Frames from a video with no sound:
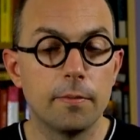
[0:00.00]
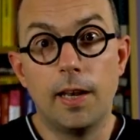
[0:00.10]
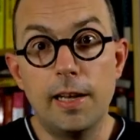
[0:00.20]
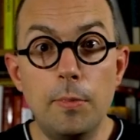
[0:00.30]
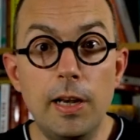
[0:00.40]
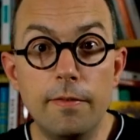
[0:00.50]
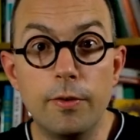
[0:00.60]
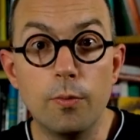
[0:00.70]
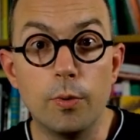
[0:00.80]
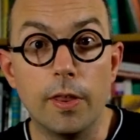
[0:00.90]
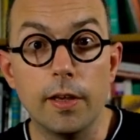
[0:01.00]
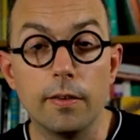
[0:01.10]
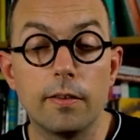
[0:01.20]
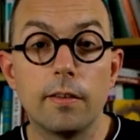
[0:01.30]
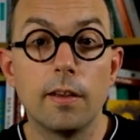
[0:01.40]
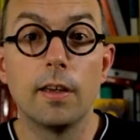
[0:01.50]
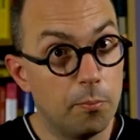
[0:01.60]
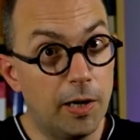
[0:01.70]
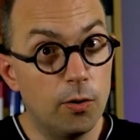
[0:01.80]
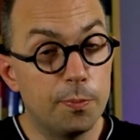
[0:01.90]
Let me leave you with this.
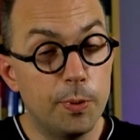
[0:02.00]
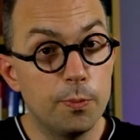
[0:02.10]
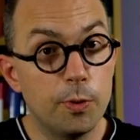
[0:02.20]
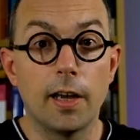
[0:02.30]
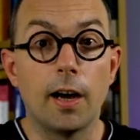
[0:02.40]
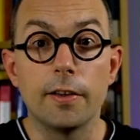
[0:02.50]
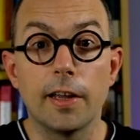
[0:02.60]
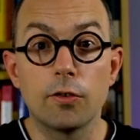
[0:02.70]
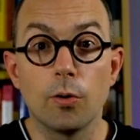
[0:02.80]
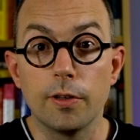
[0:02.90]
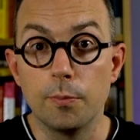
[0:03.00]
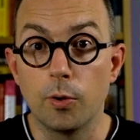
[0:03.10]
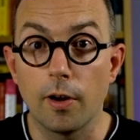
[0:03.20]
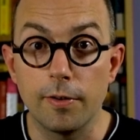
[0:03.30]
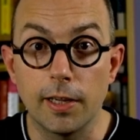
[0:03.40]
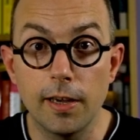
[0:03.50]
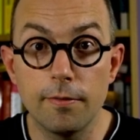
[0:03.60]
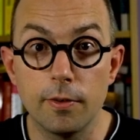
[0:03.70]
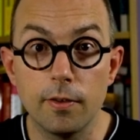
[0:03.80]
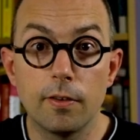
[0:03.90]
Because boomer are an actual demographic
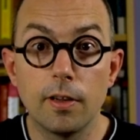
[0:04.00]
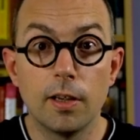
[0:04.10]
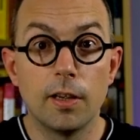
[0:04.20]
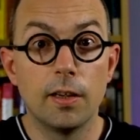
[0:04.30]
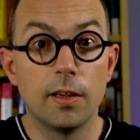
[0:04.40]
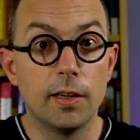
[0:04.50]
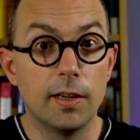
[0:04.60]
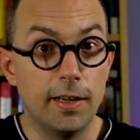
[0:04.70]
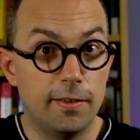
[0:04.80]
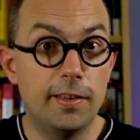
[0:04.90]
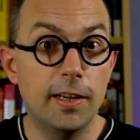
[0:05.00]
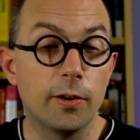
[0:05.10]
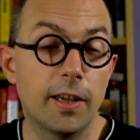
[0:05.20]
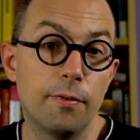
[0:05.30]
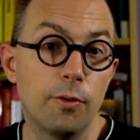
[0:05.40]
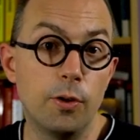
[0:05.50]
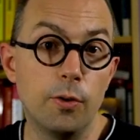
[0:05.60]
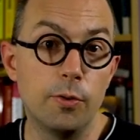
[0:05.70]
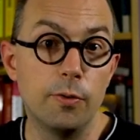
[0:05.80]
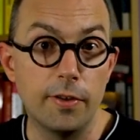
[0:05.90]
event, it's still okay for
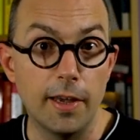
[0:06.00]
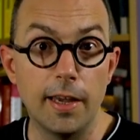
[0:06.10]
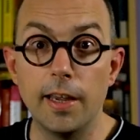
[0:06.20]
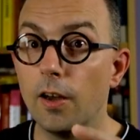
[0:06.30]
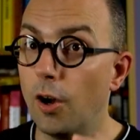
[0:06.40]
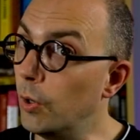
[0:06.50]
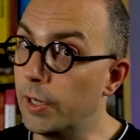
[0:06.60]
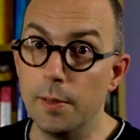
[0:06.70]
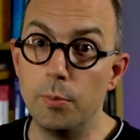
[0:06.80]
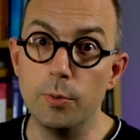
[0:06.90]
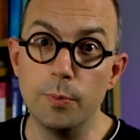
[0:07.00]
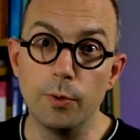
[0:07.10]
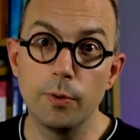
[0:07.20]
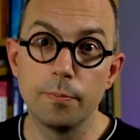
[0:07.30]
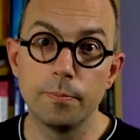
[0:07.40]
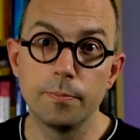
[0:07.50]
you to say, okay, boomer.